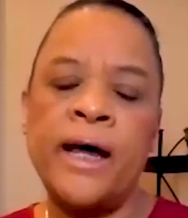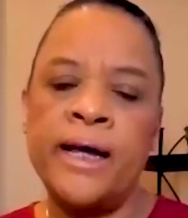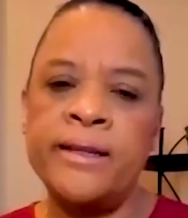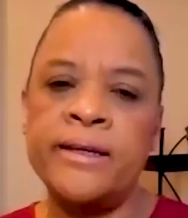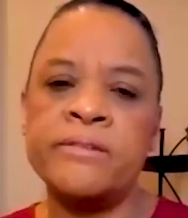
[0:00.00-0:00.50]

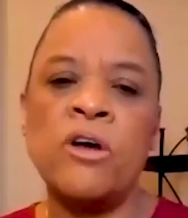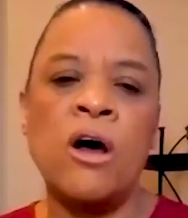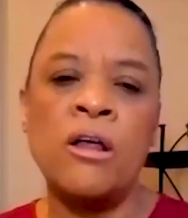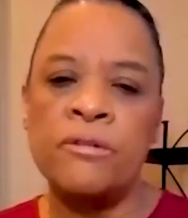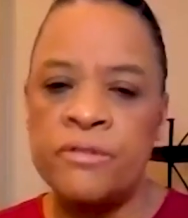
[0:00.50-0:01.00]
find is
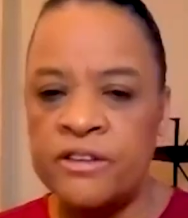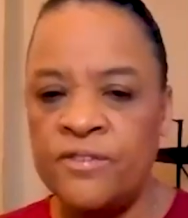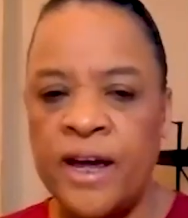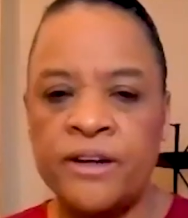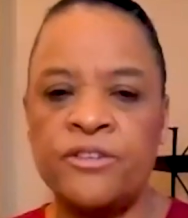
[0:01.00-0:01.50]
all the
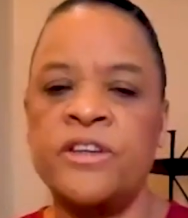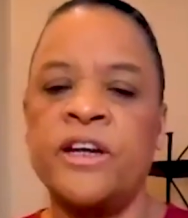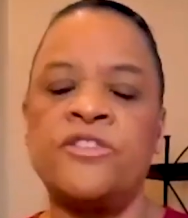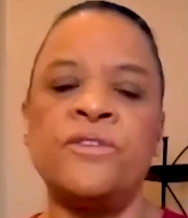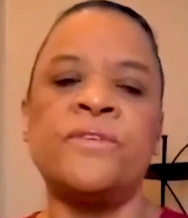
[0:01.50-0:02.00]
risk factors
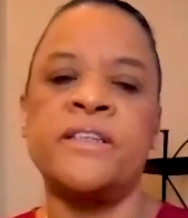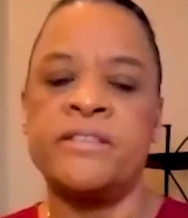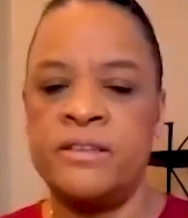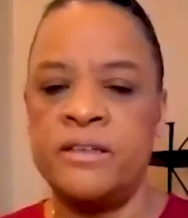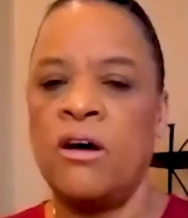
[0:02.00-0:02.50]
that you've
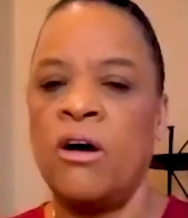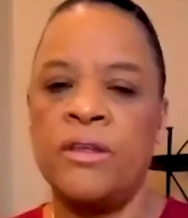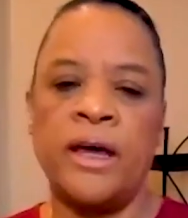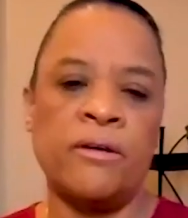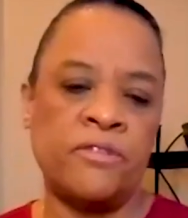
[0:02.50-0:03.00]
listed, all
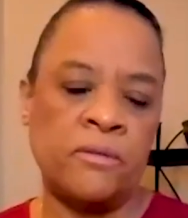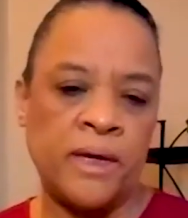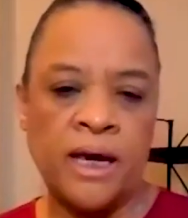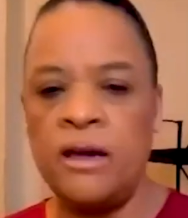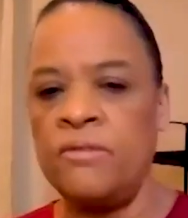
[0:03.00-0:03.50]
the healthy
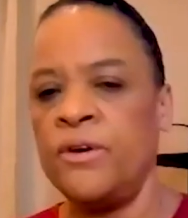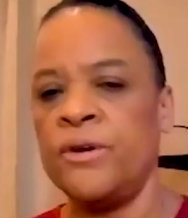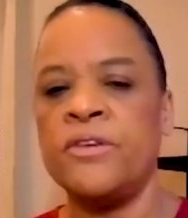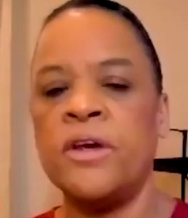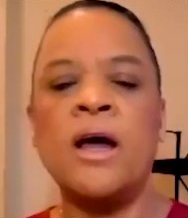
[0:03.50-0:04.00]

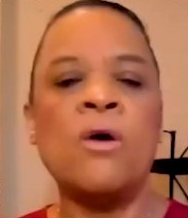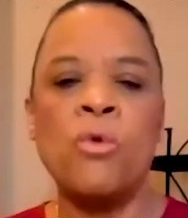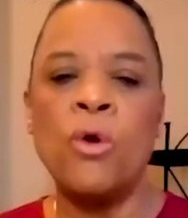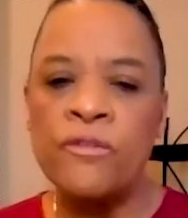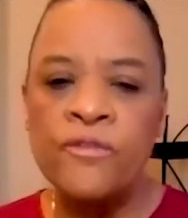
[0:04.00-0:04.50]
behaviors,
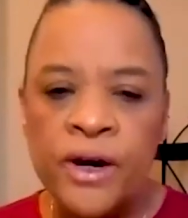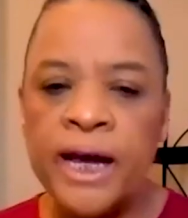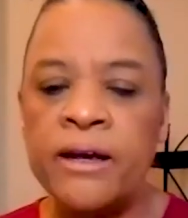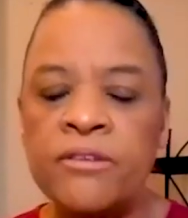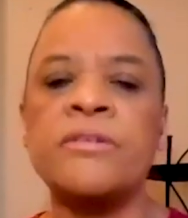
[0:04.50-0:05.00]
work for
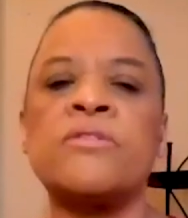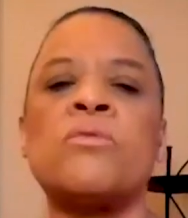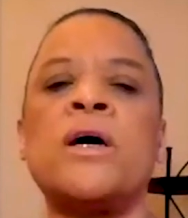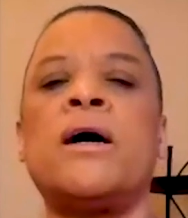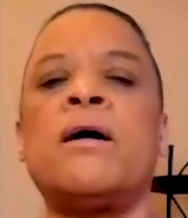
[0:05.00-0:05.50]
cancer as
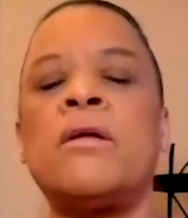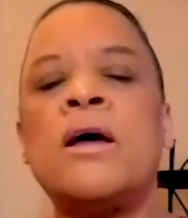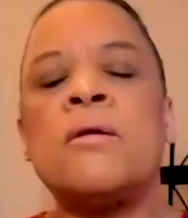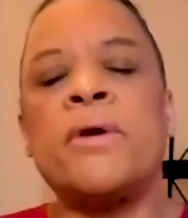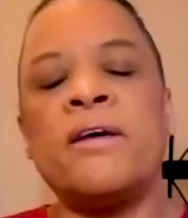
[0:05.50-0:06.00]
well.
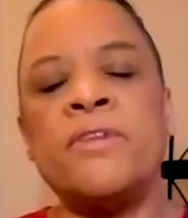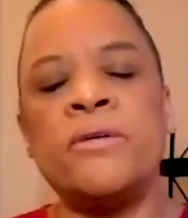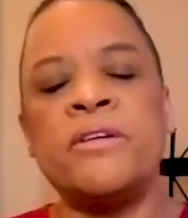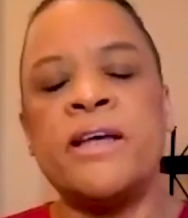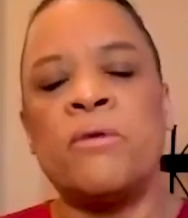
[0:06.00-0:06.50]
But I've
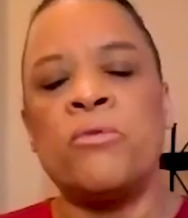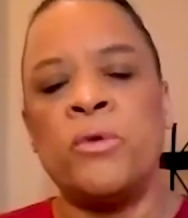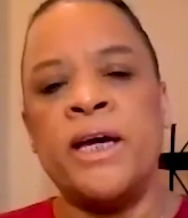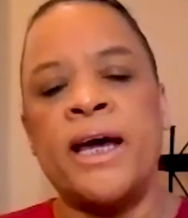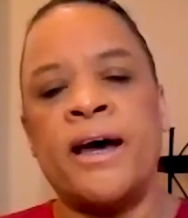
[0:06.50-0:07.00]
noticed that when
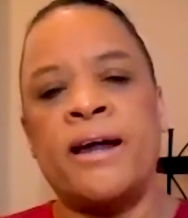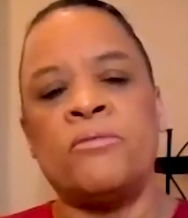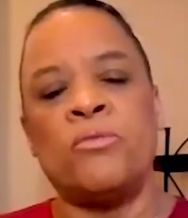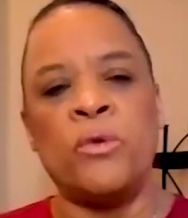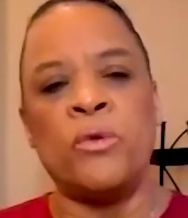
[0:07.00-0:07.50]
we get
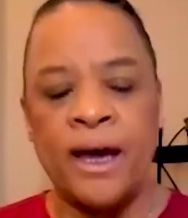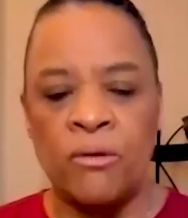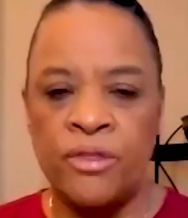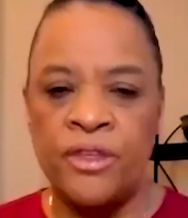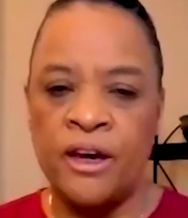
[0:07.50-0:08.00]
when we
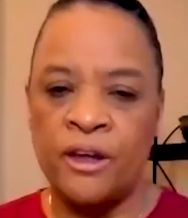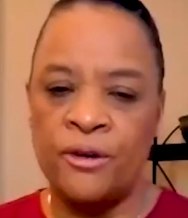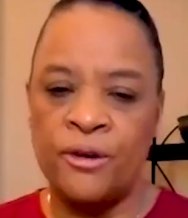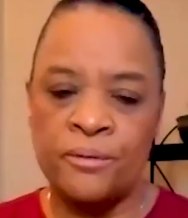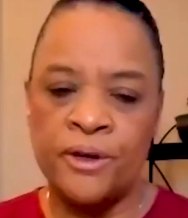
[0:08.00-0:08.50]
get with the
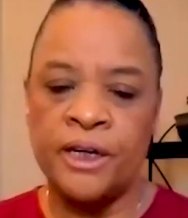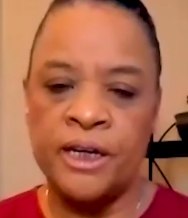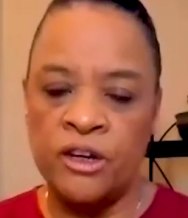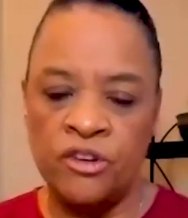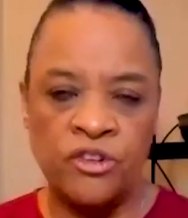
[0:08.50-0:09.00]
other
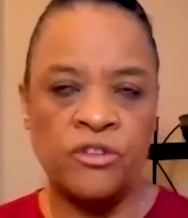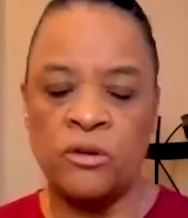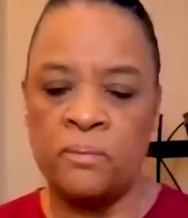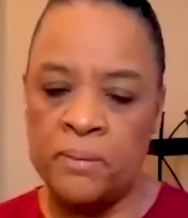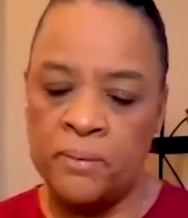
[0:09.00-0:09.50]

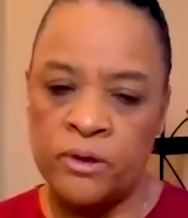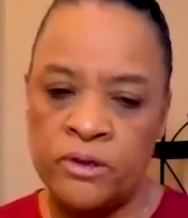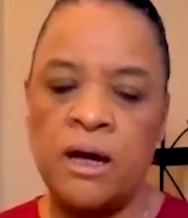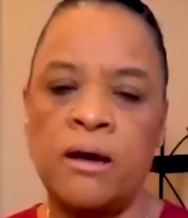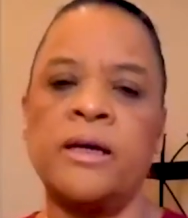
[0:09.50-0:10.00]
conditions or people are
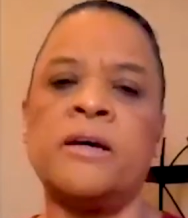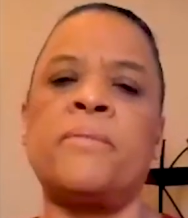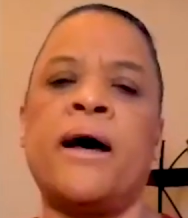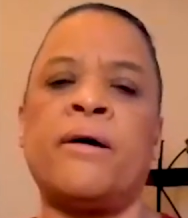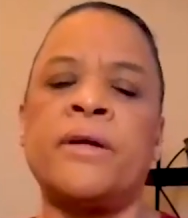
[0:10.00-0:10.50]
talking
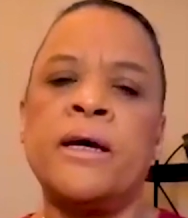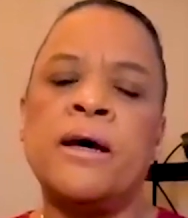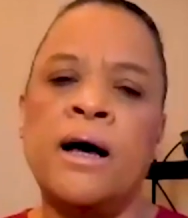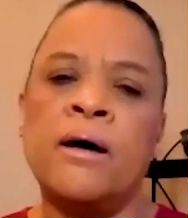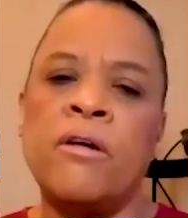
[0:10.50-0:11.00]
about
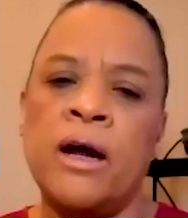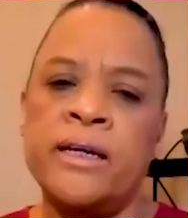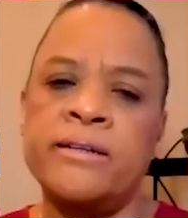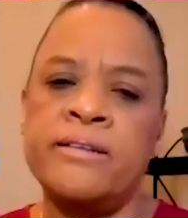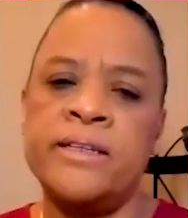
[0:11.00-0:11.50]
uh,
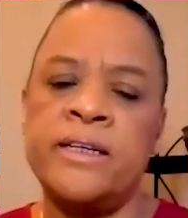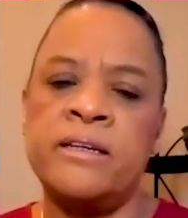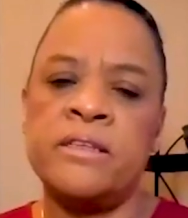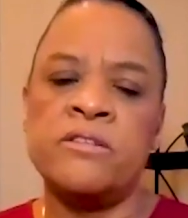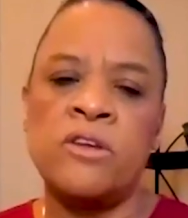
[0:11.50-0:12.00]
chronic
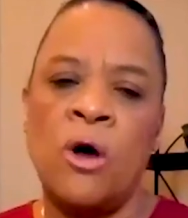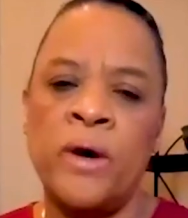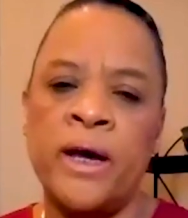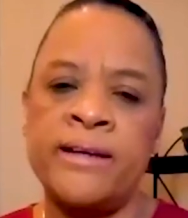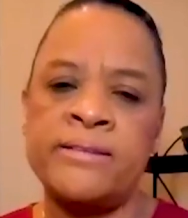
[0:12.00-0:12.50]
disease, it's
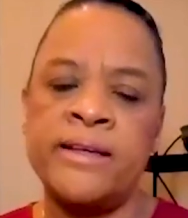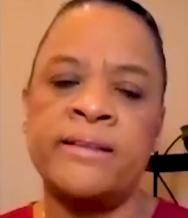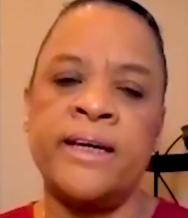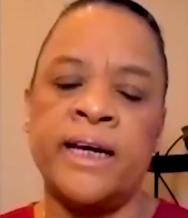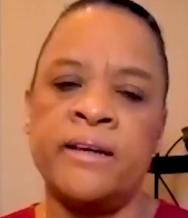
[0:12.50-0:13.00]
always
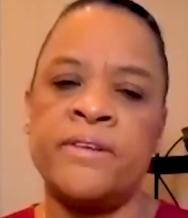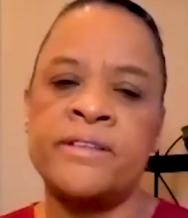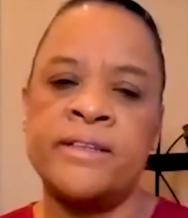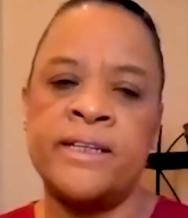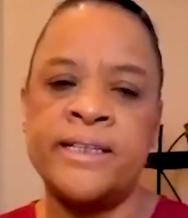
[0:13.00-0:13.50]
at the end of the
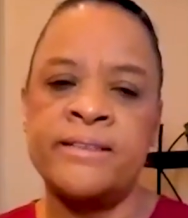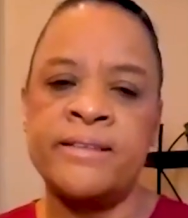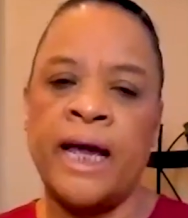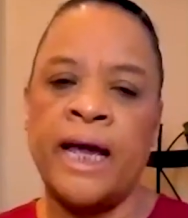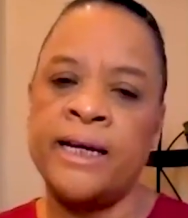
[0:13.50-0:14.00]

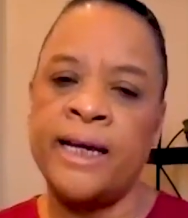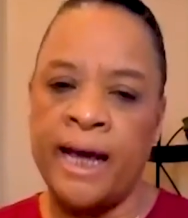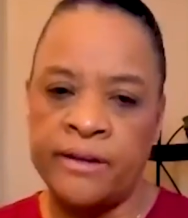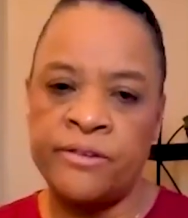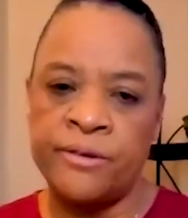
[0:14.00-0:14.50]
sentence and
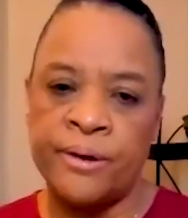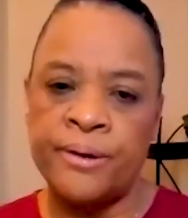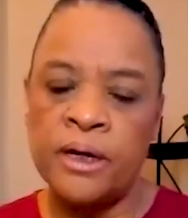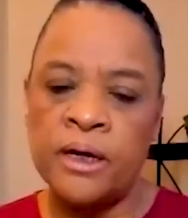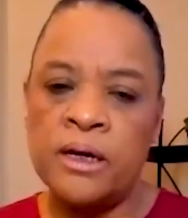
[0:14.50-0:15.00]
cancer.